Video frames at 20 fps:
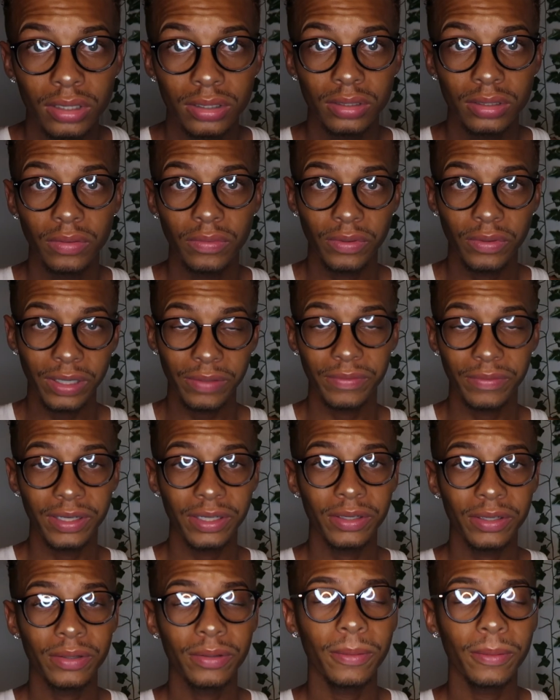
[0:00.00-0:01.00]
So for that
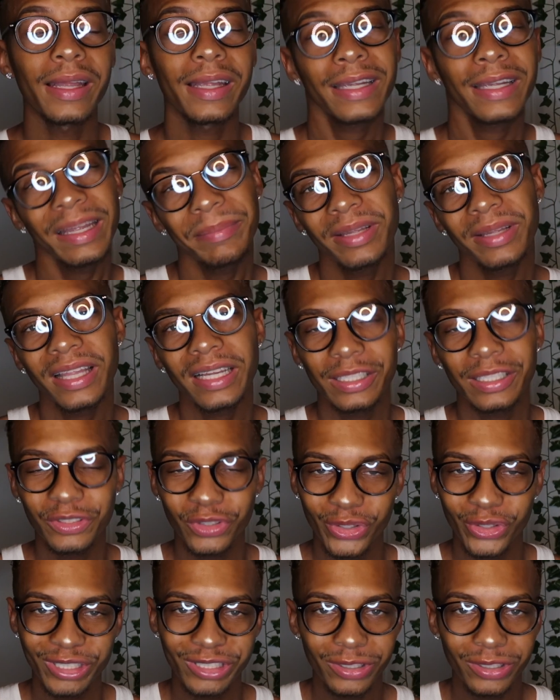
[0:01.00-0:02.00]
video, it gave me like a
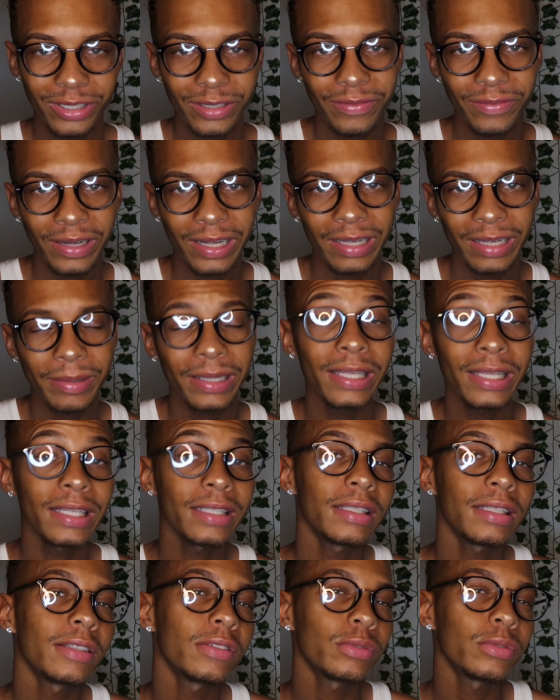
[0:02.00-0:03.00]
Toy Story vibe. I
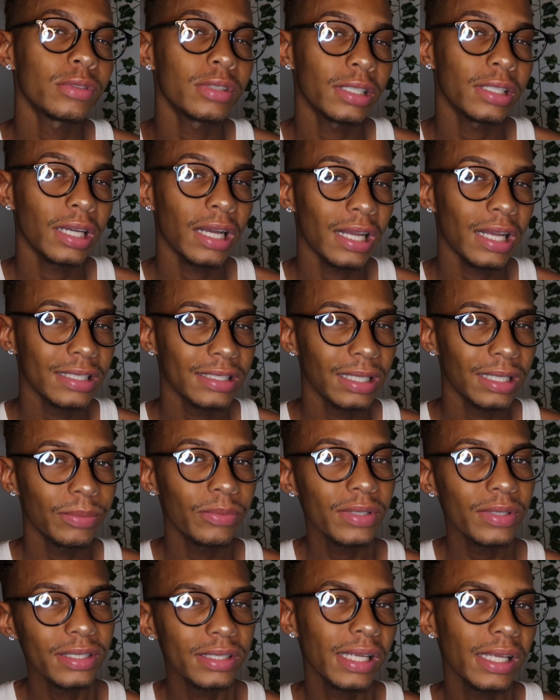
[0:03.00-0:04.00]
think the, the
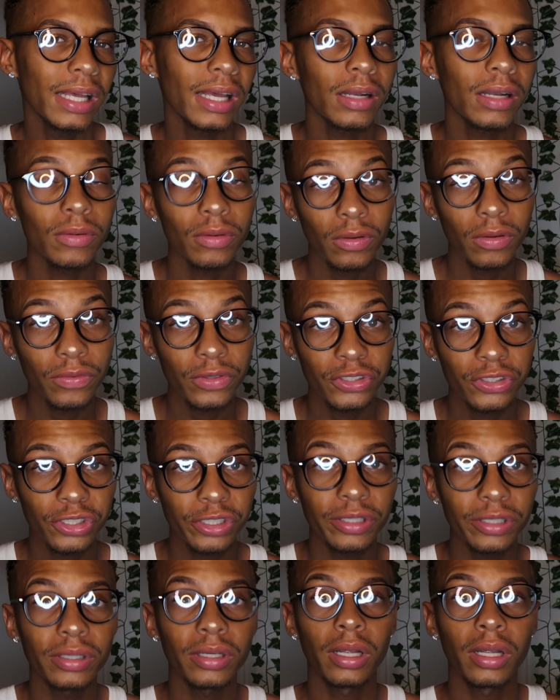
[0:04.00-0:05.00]
concept was that. I don't know for
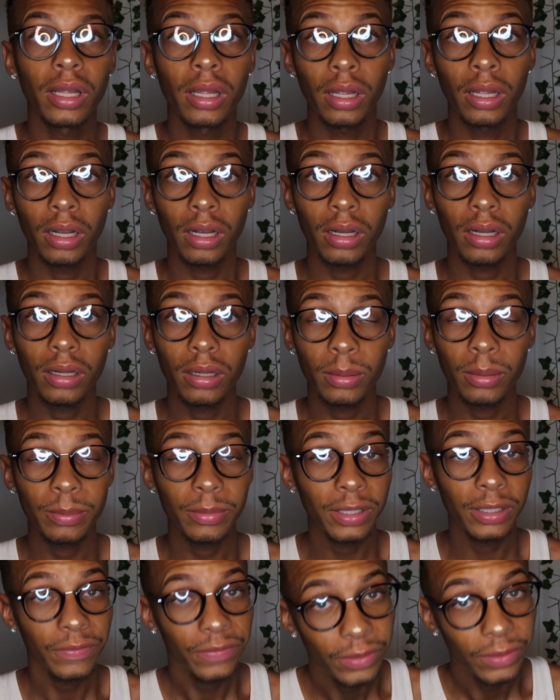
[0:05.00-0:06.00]
sure.
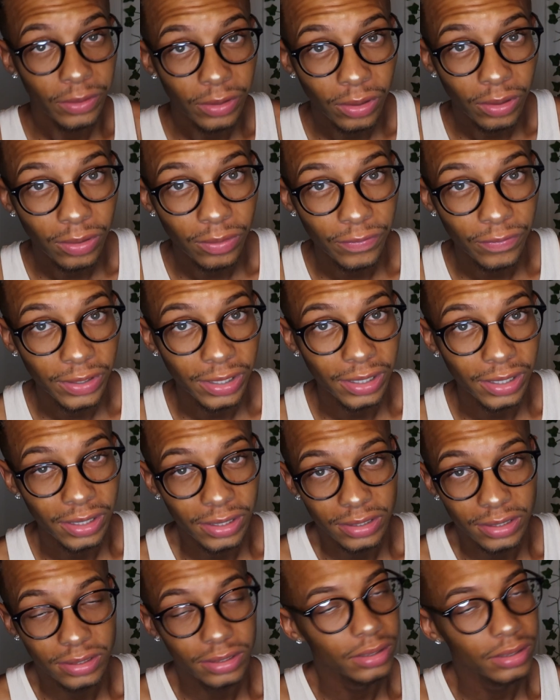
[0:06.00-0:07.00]
Um, if you know if it
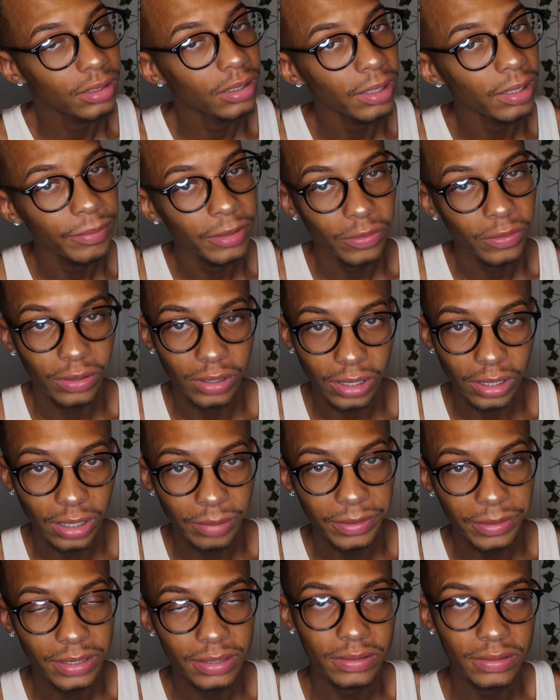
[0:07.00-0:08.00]
is, let me know in the
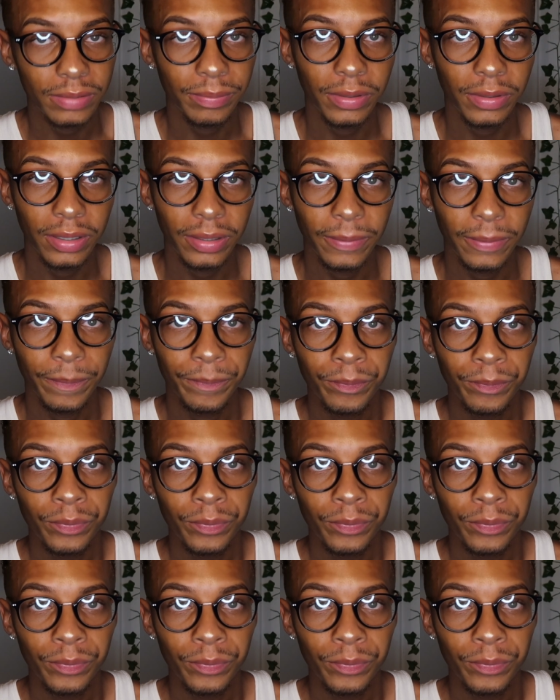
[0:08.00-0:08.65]
comments. But